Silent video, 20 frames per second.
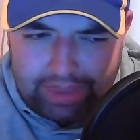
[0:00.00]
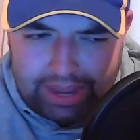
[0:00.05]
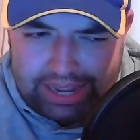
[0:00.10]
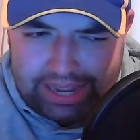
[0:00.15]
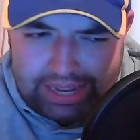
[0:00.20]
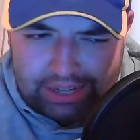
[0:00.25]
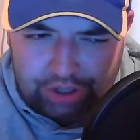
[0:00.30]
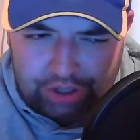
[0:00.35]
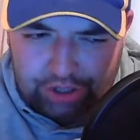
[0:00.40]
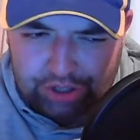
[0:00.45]

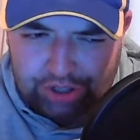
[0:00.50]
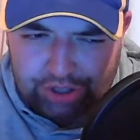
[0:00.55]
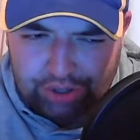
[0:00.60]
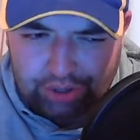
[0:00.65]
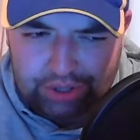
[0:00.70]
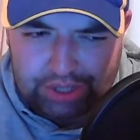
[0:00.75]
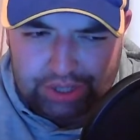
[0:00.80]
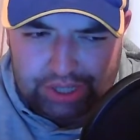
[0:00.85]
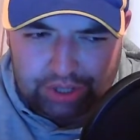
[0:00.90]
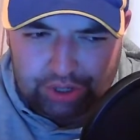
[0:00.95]
he just
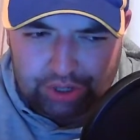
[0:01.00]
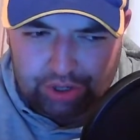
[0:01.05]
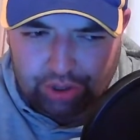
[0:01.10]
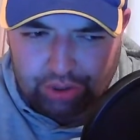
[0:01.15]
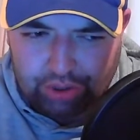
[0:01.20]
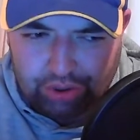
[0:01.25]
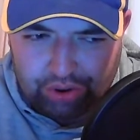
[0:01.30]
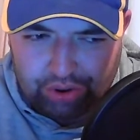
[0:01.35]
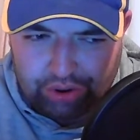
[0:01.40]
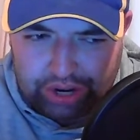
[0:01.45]
shows his
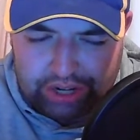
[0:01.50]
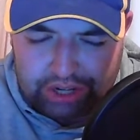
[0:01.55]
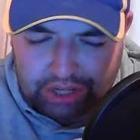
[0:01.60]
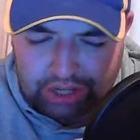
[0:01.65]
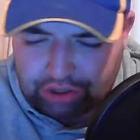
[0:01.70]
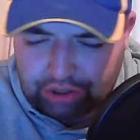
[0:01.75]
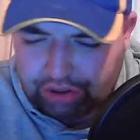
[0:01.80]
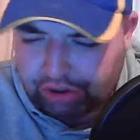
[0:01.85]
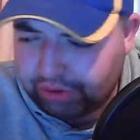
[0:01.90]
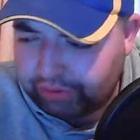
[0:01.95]
true grit
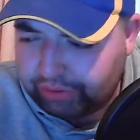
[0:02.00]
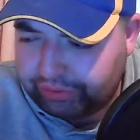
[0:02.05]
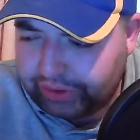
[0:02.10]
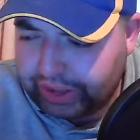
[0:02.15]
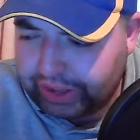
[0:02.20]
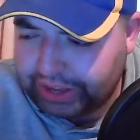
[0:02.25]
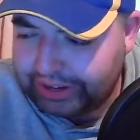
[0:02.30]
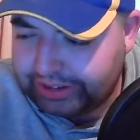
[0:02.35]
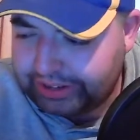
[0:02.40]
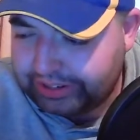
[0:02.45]
and true
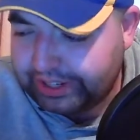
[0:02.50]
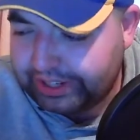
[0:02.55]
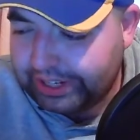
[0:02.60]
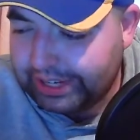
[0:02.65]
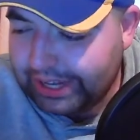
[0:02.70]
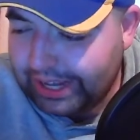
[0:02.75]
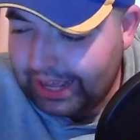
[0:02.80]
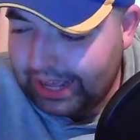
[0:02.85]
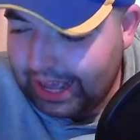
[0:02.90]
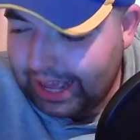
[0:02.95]
fight.
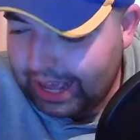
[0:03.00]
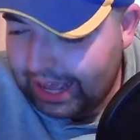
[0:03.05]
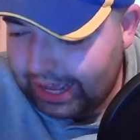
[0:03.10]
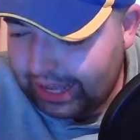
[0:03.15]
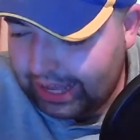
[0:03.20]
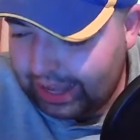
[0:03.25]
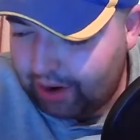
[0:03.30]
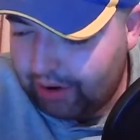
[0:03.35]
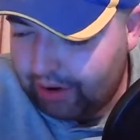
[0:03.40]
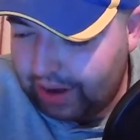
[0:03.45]

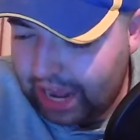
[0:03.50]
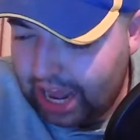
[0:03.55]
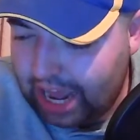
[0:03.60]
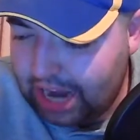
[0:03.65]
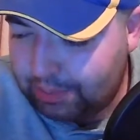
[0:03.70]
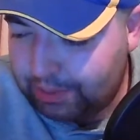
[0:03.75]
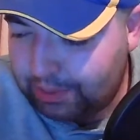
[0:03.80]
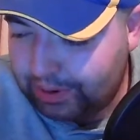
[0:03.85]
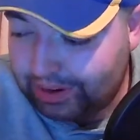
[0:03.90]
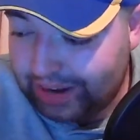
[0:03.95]
Gary
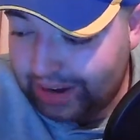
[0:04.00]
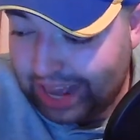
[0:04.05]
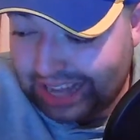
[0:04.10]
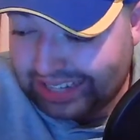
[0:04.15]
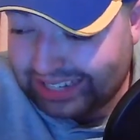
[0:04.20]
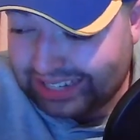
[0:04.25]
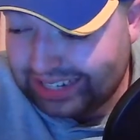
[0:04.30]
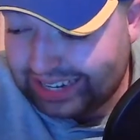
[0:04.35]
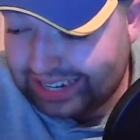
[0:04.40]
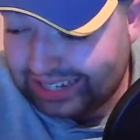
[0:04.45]
Halpin
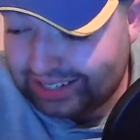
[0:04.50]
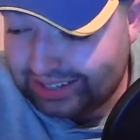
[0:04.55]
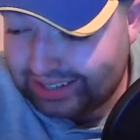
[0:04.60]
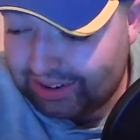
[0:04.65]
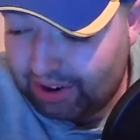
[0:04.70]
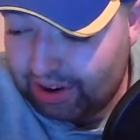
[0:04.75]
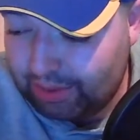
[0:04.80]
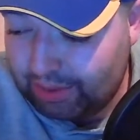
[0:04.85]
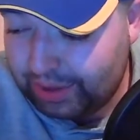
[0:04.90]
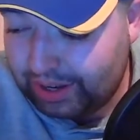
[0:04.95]
hasn't
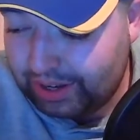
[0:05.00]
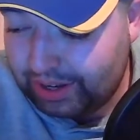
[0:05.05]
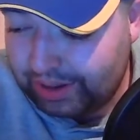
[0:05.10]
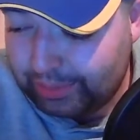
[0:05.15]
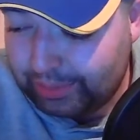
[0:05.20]
necessarily been the